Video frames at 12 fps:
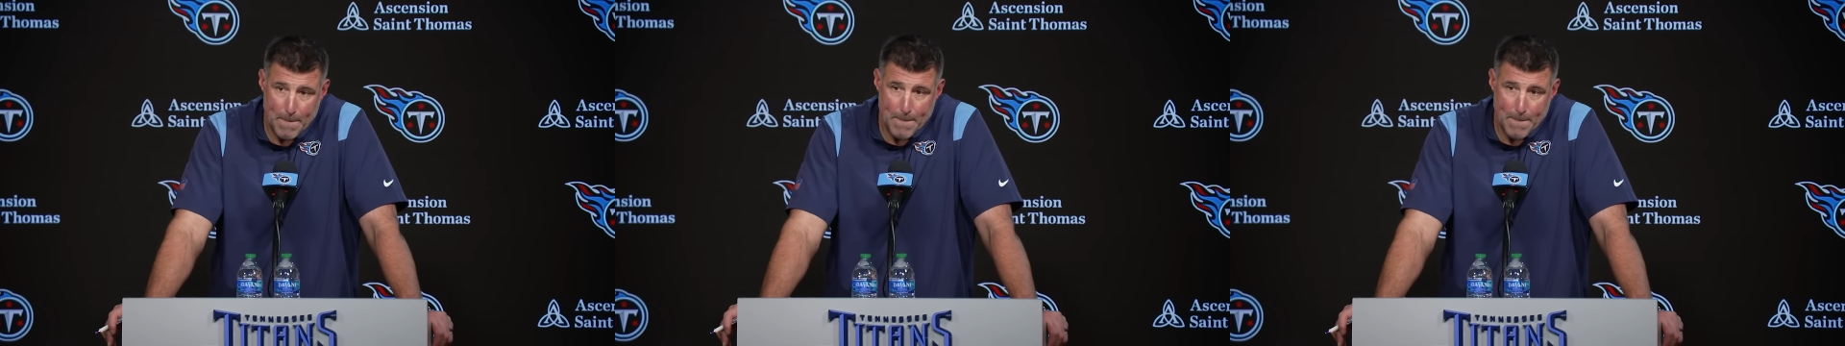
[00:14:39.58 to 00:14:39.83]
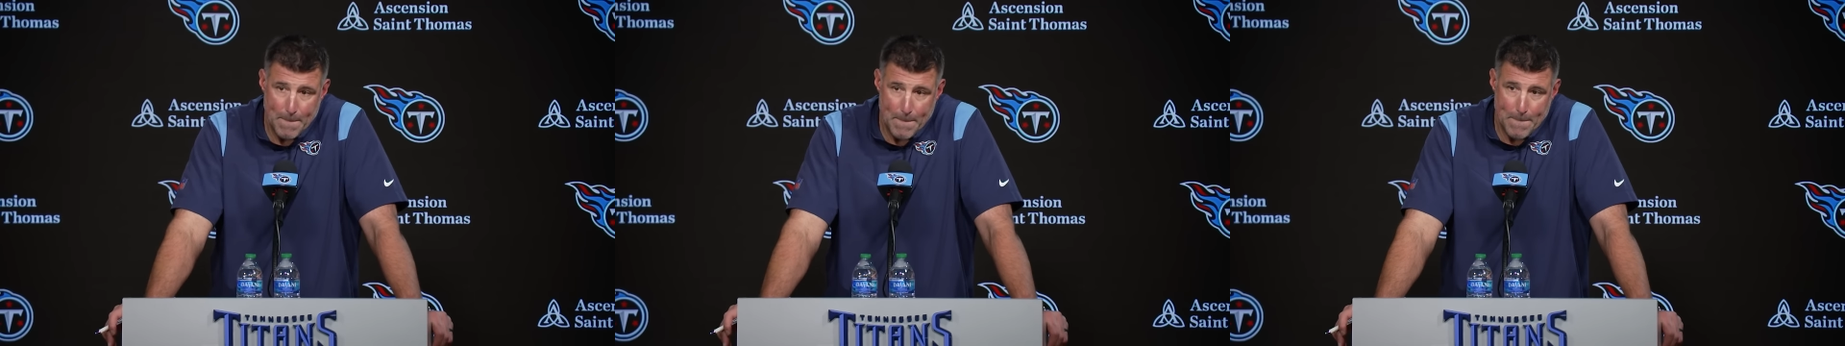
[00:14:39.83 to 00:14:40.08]

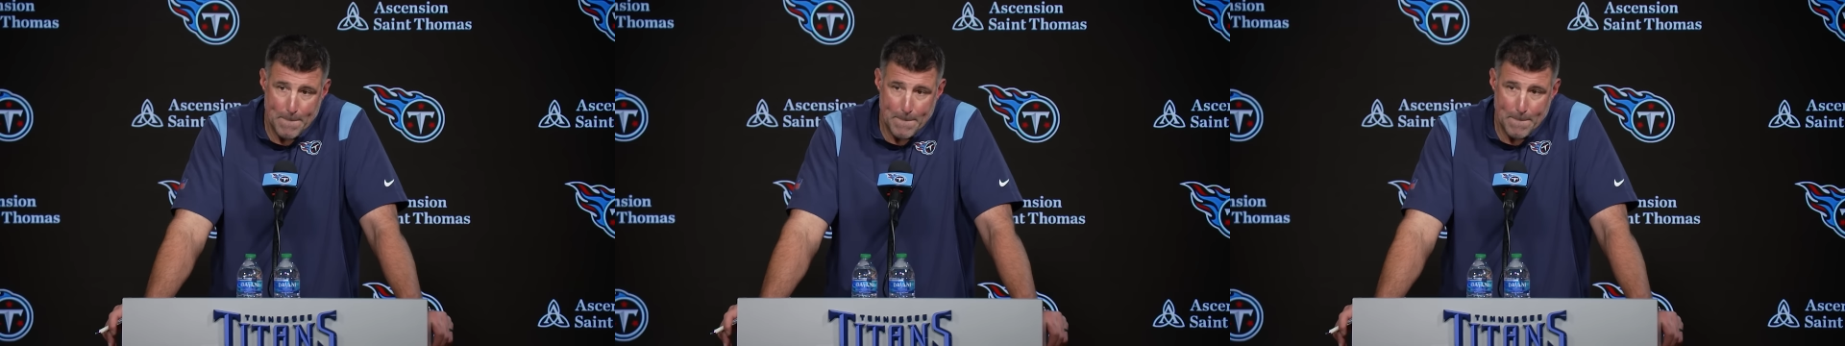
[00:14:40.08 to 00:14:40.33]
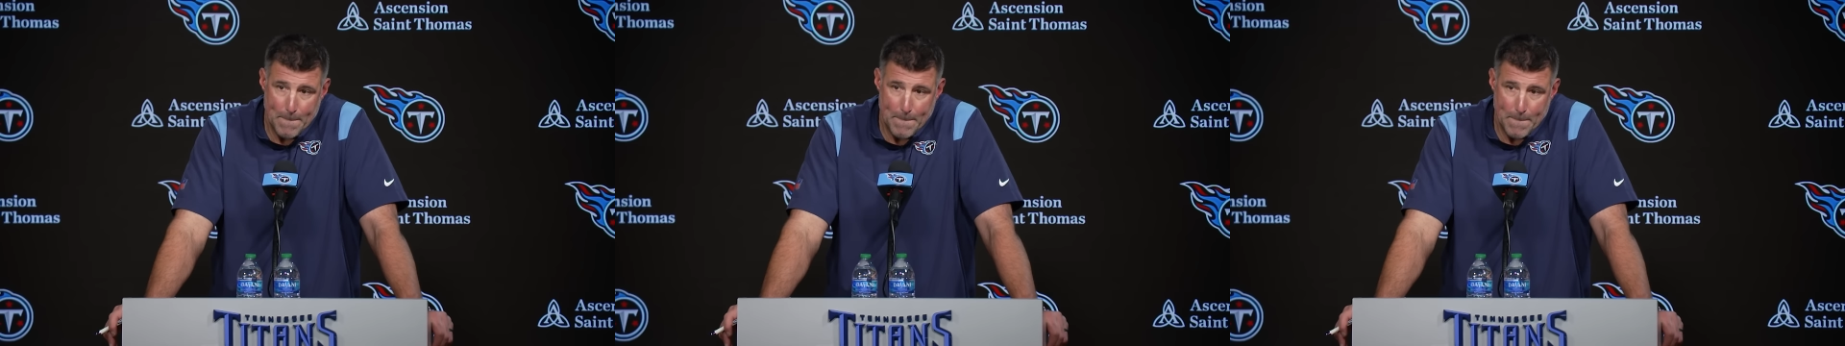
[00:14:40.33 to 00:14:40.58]

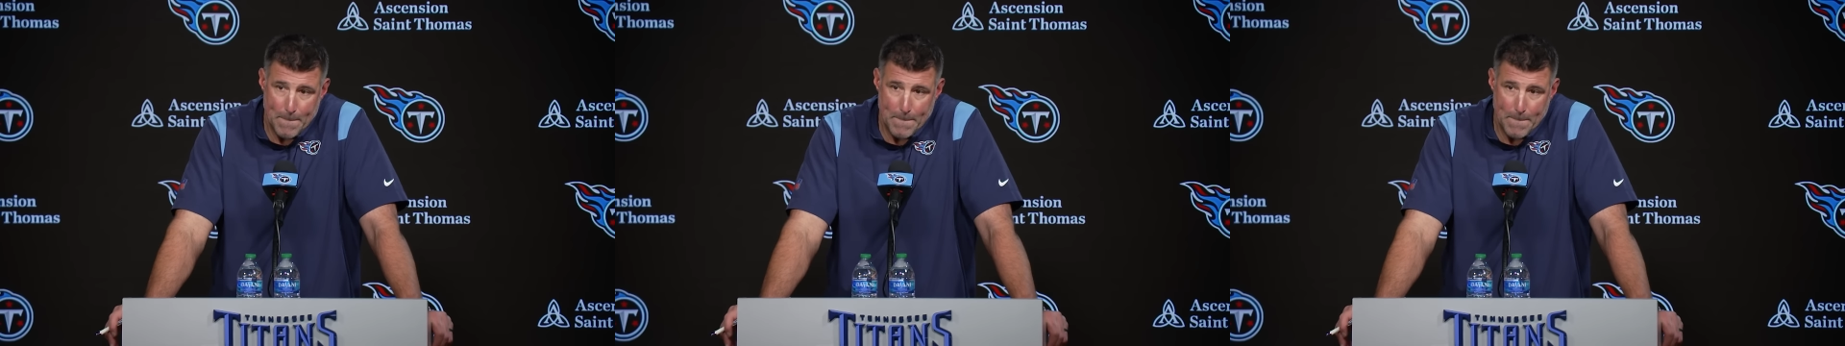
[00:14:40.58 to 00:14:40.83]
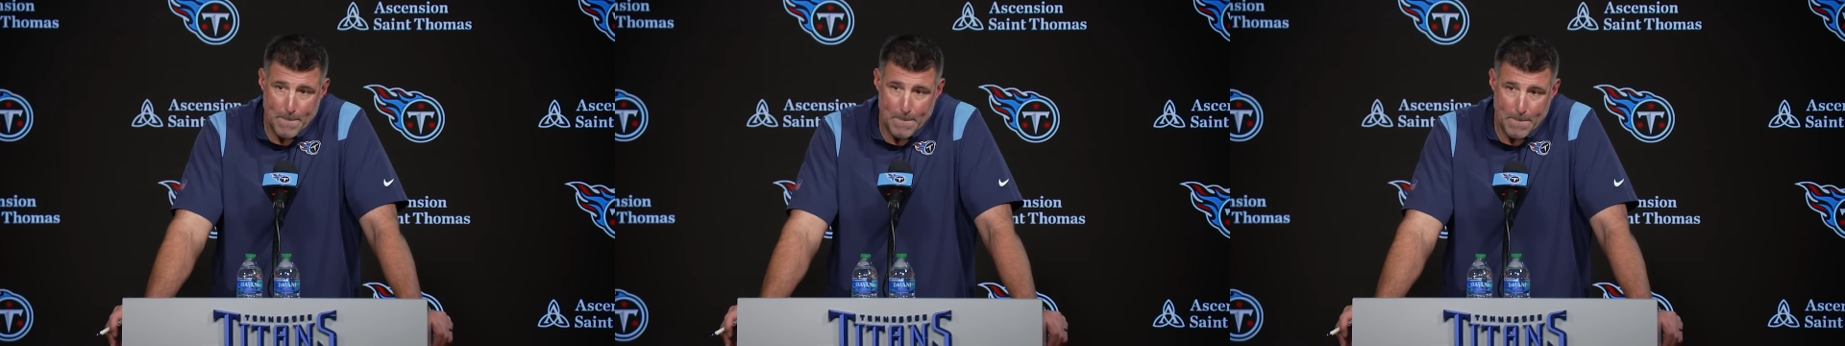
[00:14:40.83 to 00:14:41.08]

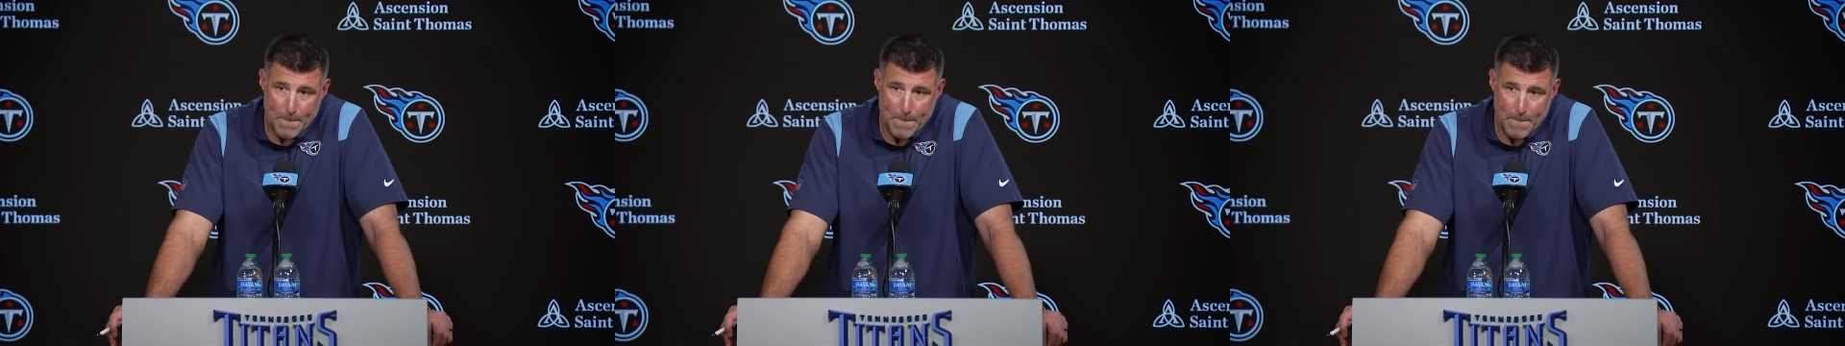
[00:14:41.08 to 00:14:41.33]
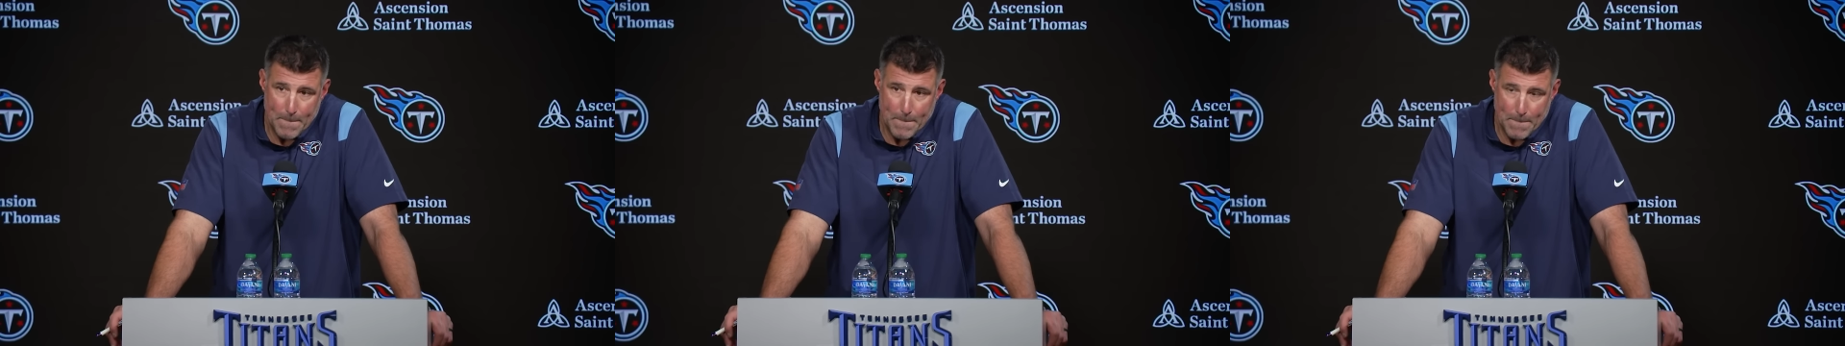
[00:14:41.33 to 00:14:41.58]

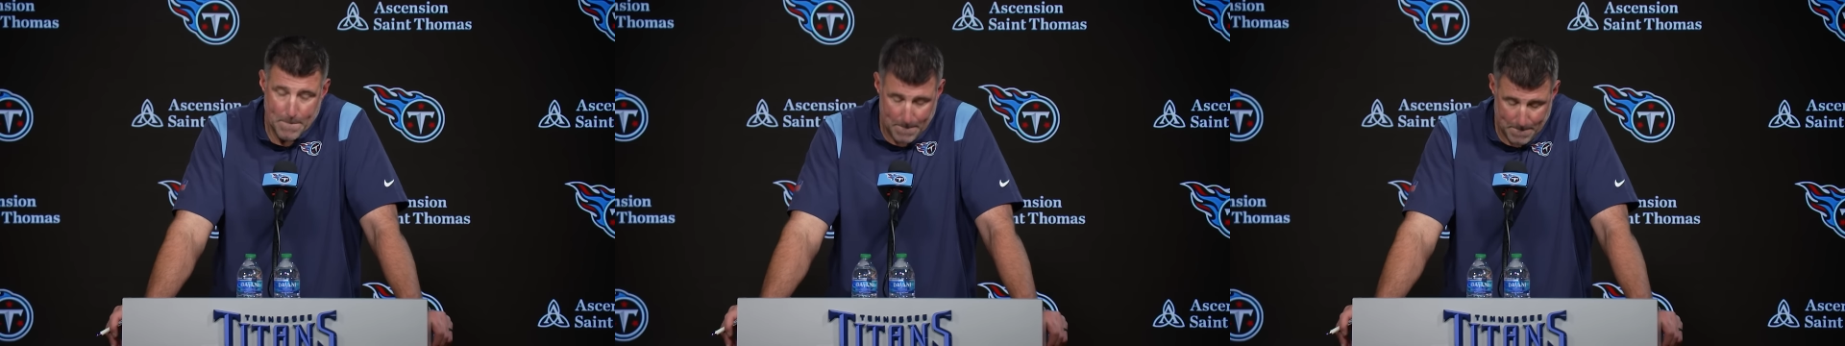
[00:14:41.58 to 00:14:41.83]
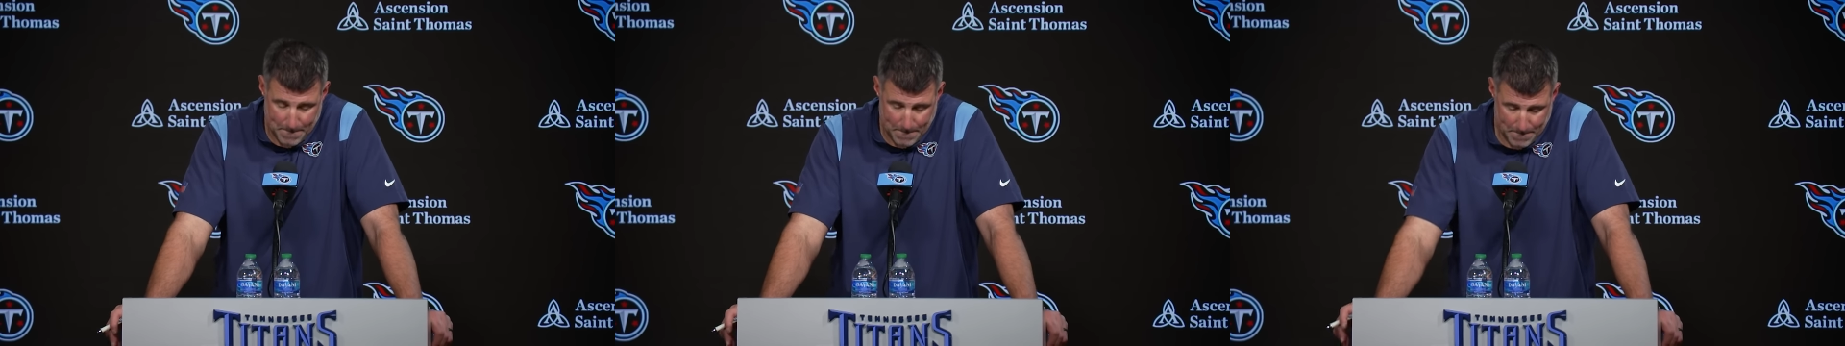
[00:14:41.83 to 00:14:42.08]

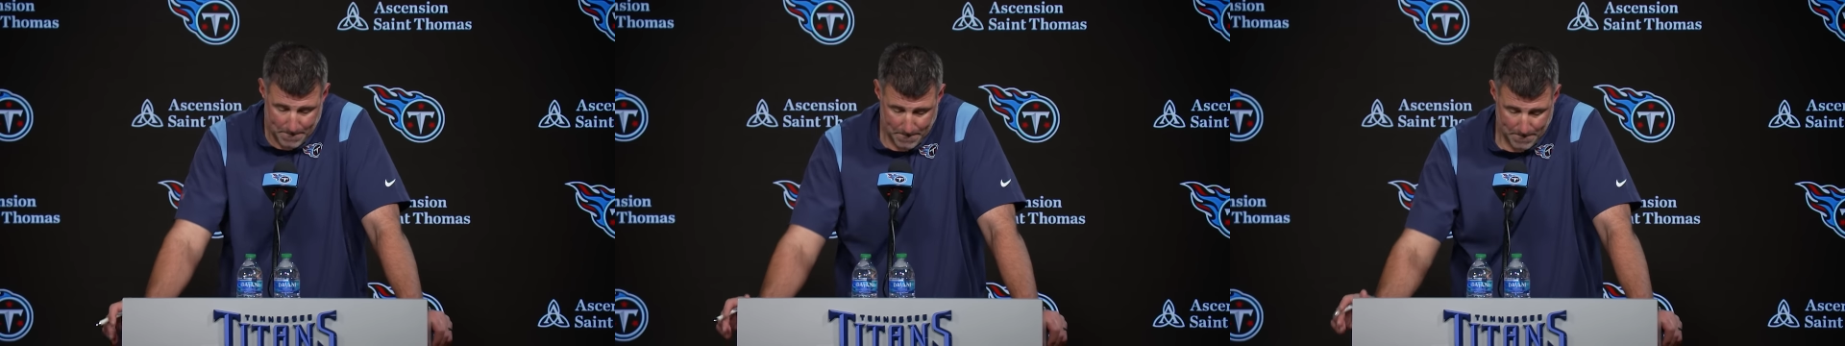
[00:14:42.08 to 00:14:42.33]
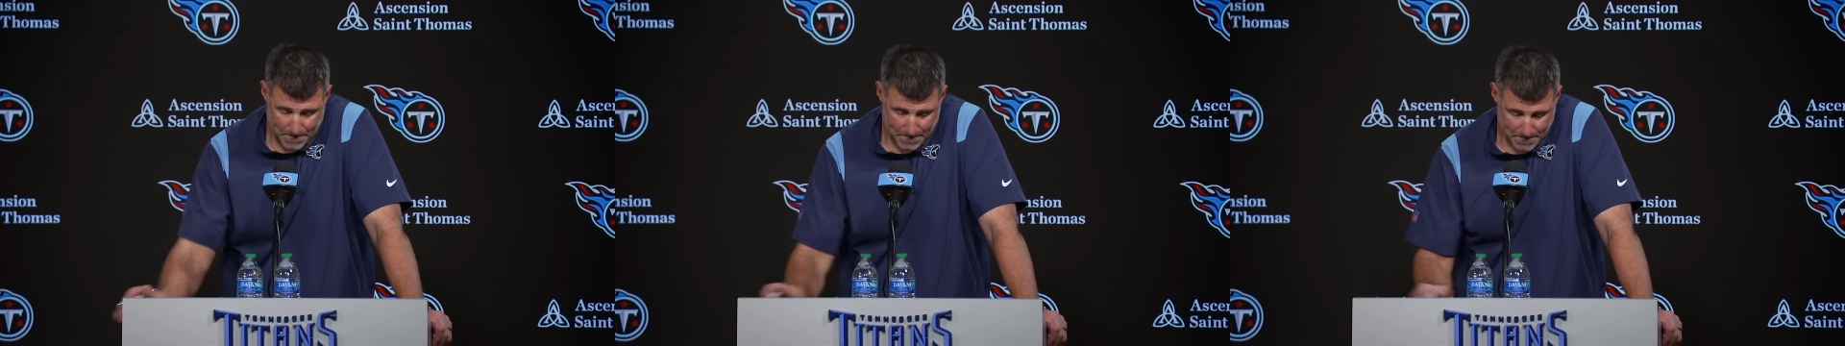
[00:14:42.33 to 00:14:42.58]
(no one is talking)